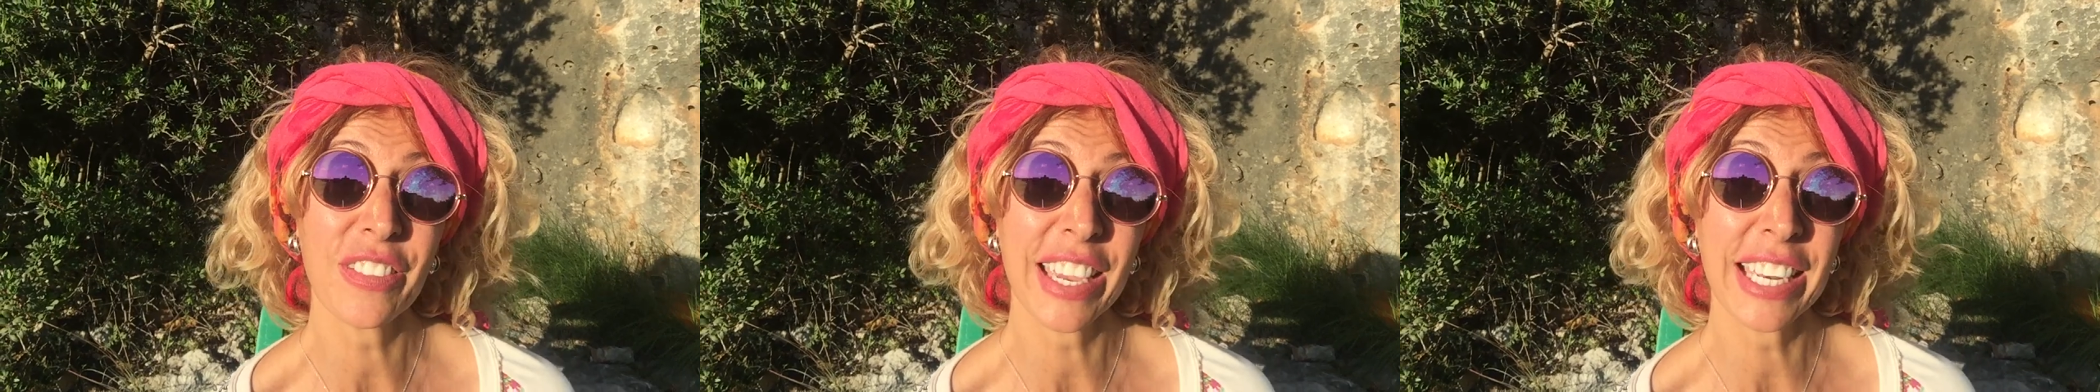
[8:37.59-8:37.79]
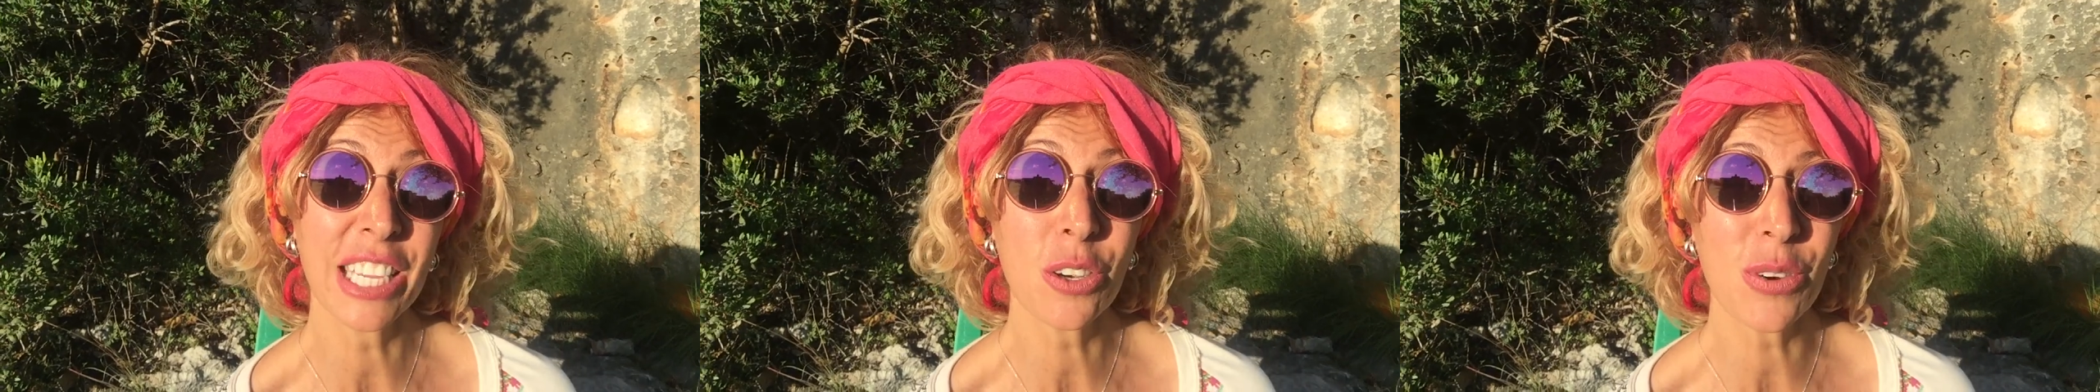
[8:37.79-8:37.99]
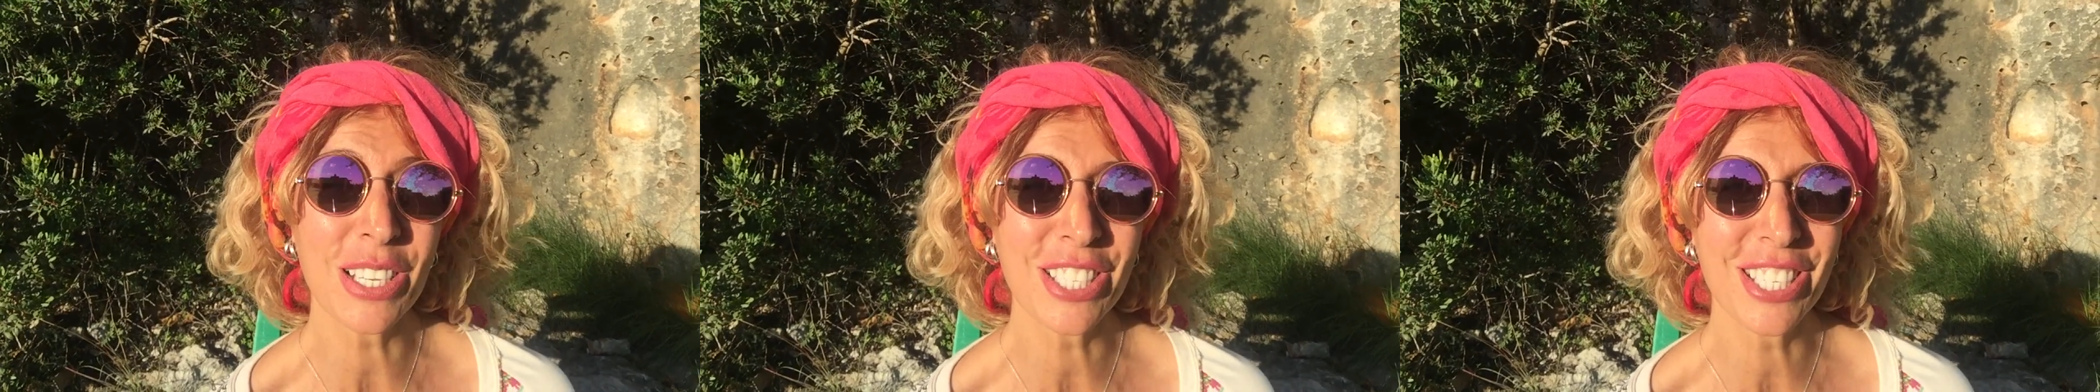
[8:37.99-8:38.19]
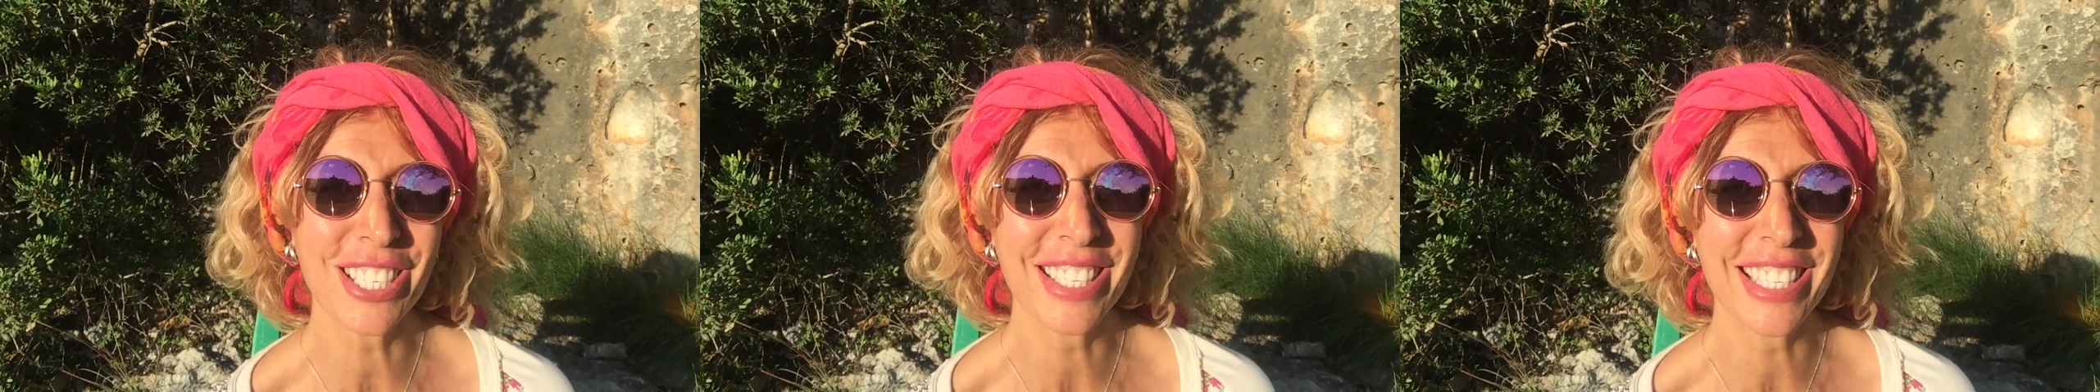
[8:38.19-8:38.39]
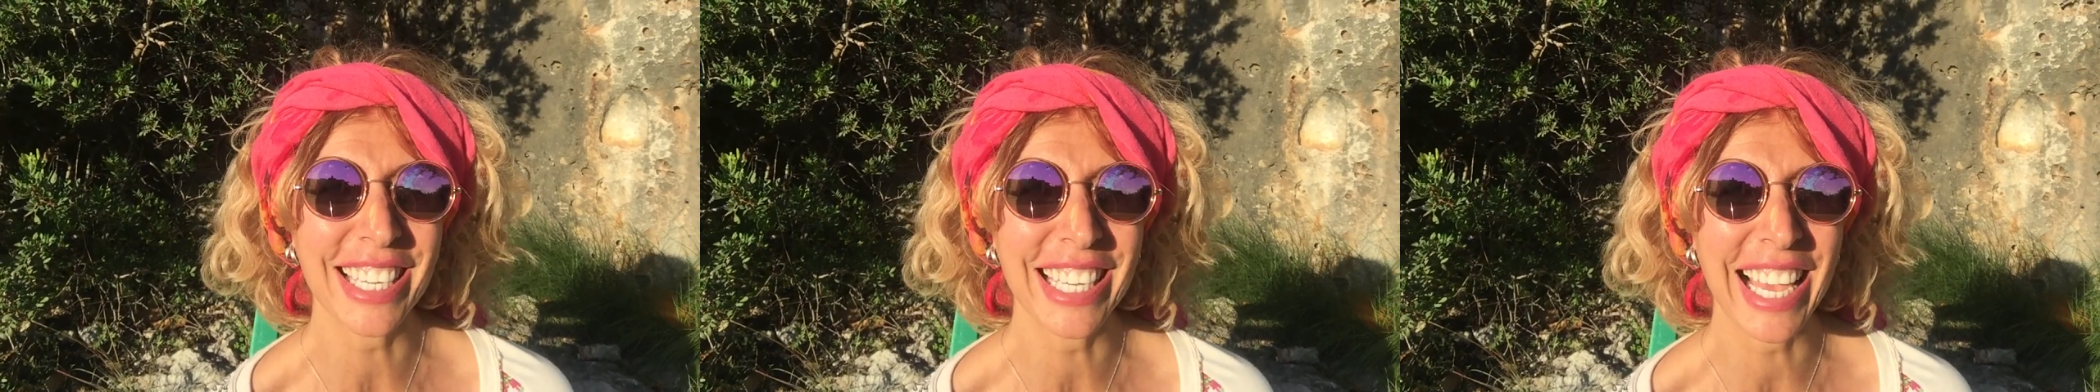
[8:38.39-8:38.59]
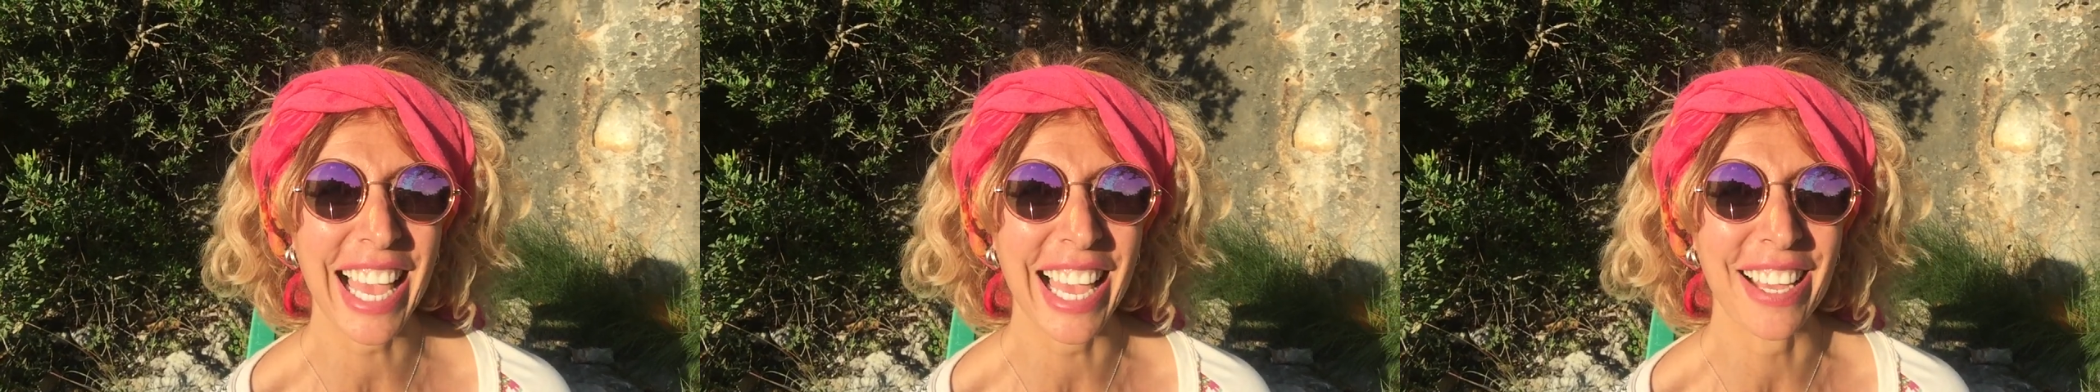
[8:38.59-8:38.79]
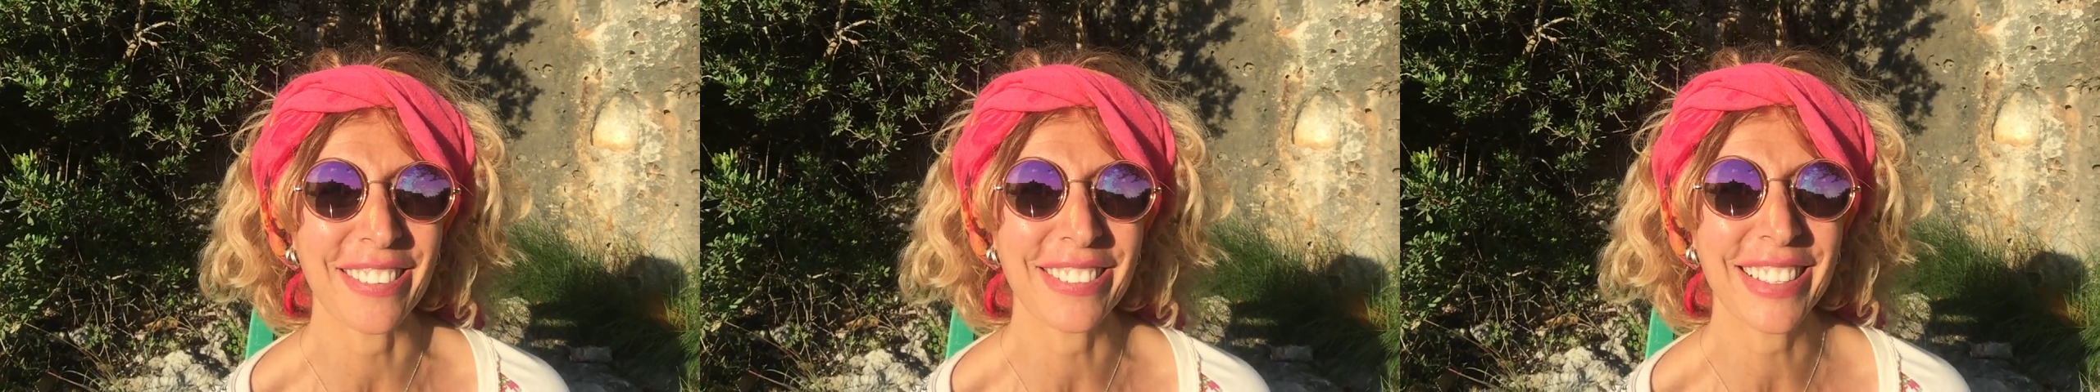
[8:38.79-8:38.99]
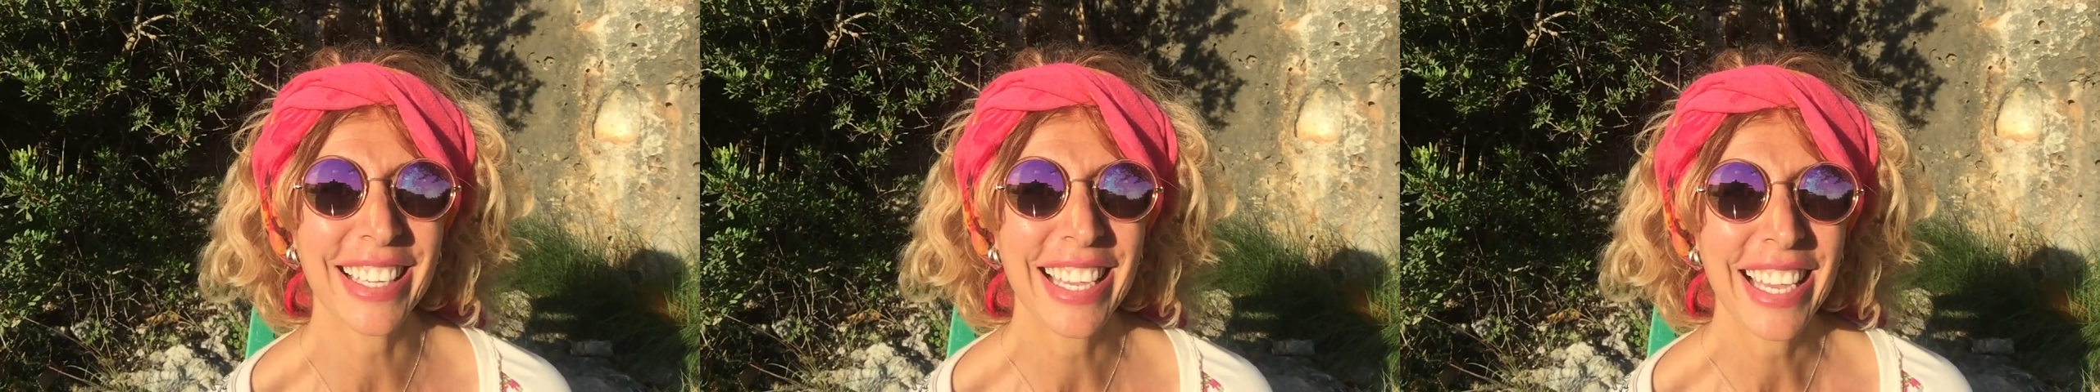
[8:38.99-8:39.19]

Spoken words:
any questions that you have.